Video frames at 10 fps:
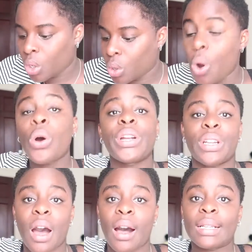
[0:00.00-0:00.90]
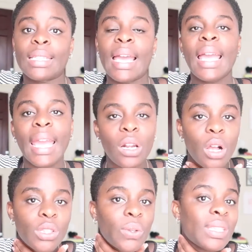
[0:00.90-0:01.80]
corn dogs, and
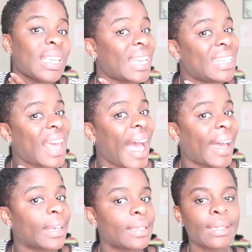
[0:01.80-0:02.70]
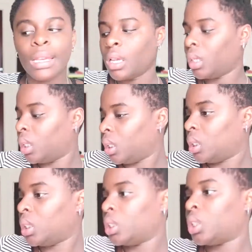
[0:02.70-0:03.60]
also skin tags.
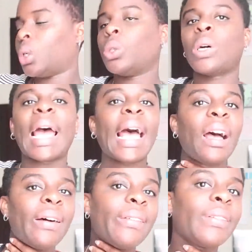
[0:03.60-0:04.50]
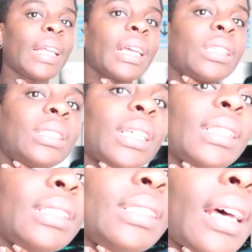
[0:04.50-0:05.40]
So I have like a skin